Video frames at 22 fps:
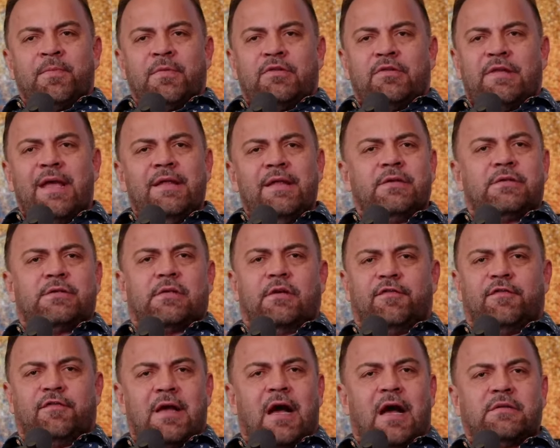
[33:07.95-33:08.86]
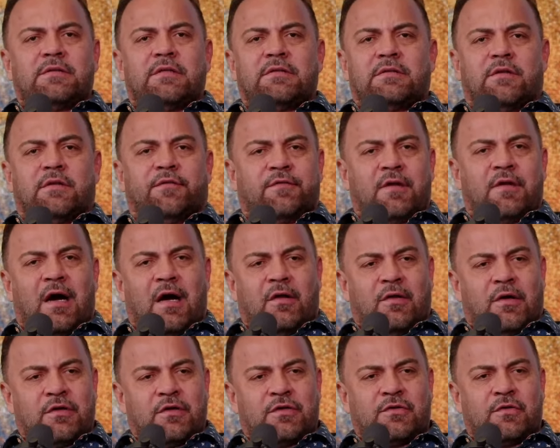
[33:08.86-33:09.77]
tens of thousands of
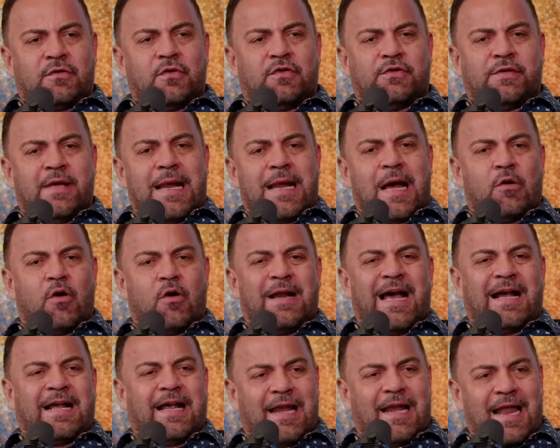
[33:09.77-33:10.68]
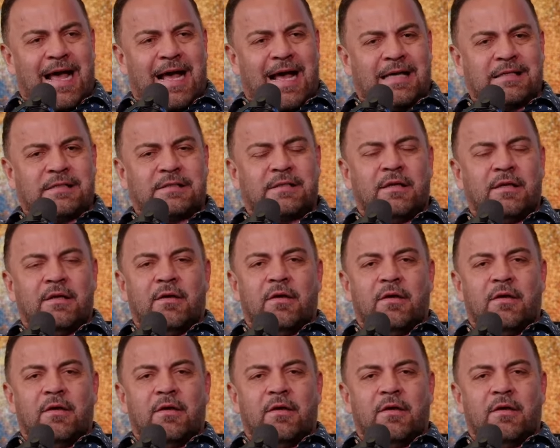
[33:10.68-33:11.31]
dollars to sit down on a class